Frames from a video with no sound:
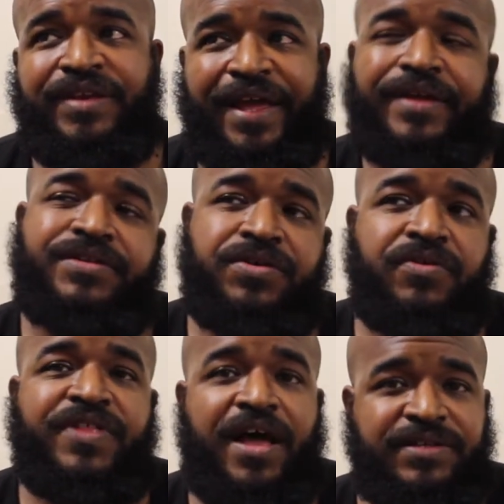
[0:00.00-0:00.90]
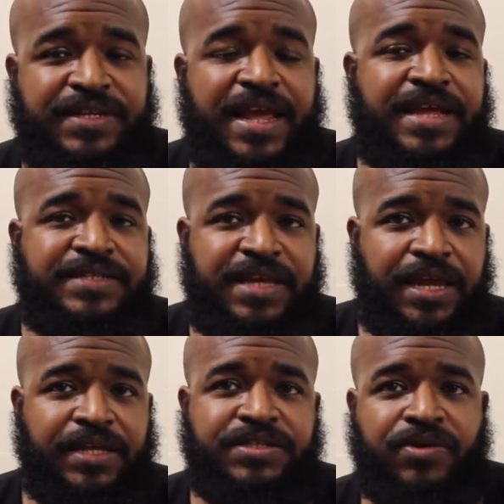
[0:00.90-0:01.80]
like 2018,